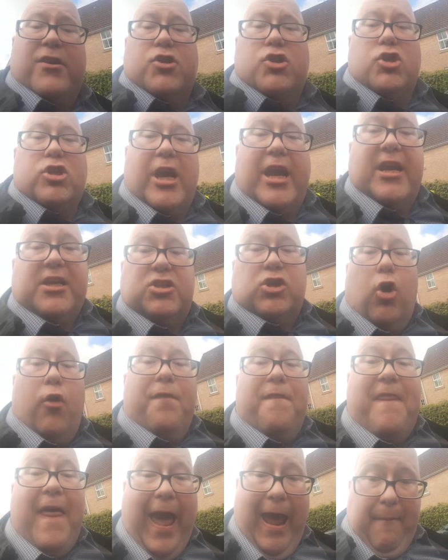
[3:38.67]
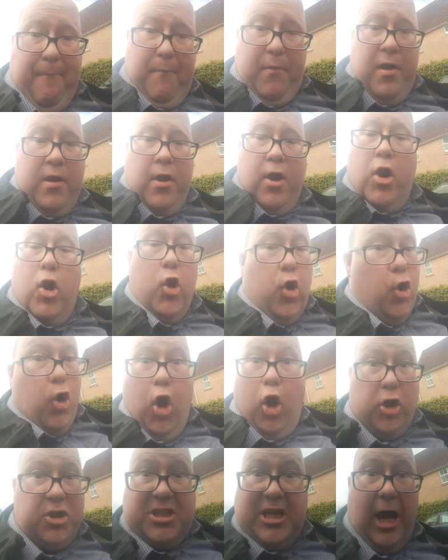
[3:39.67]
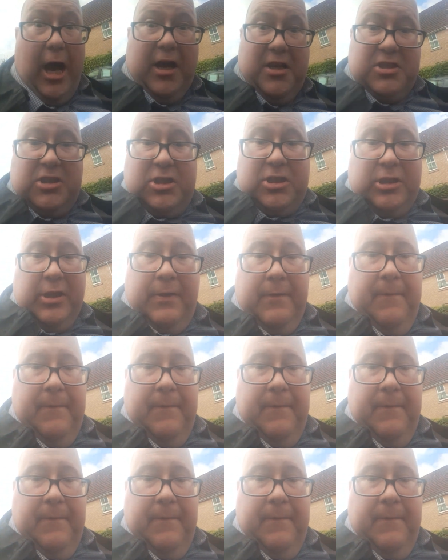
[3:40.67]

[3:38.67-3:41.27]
shit is on them, not us.